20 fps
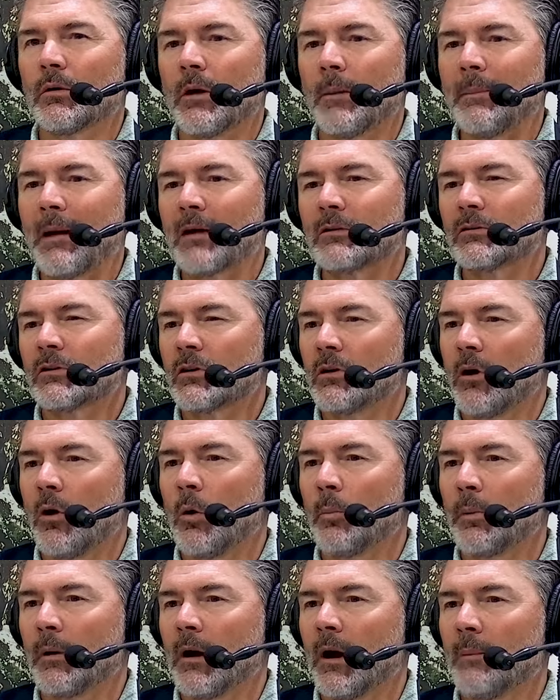about to
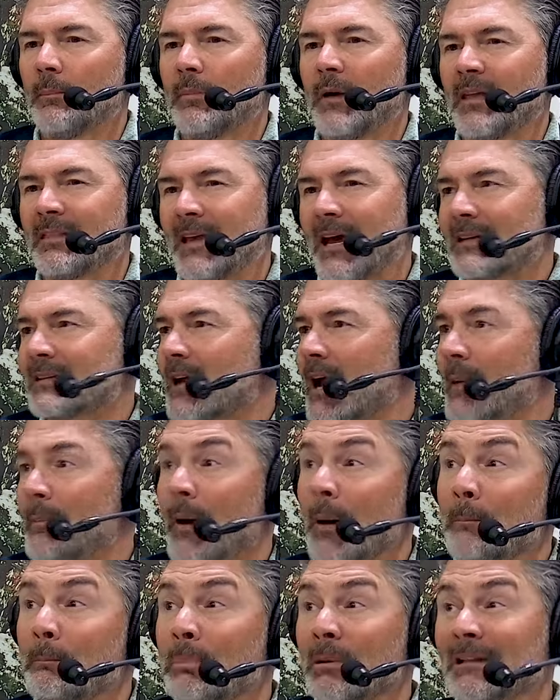open up at that time
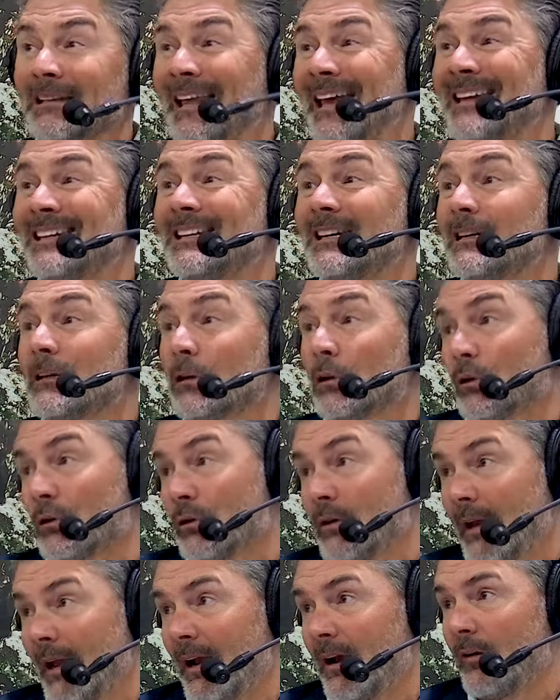a blended
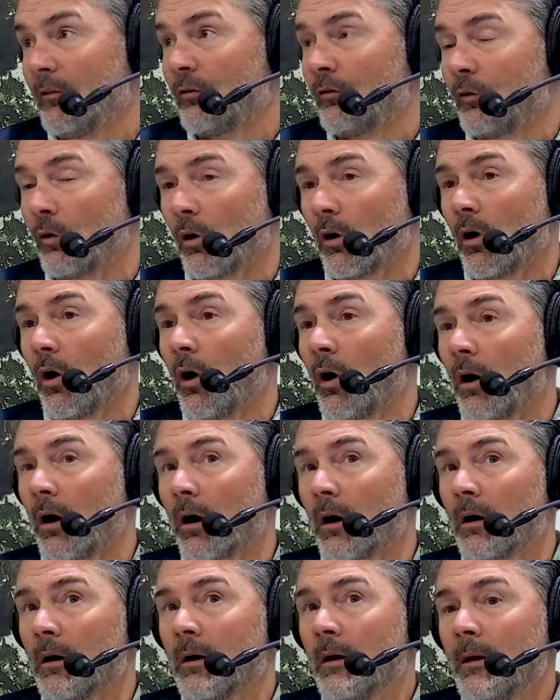learning for
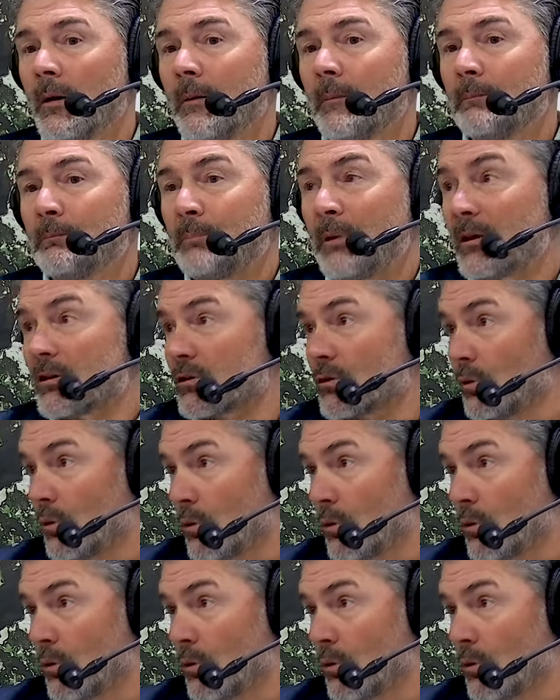our pistol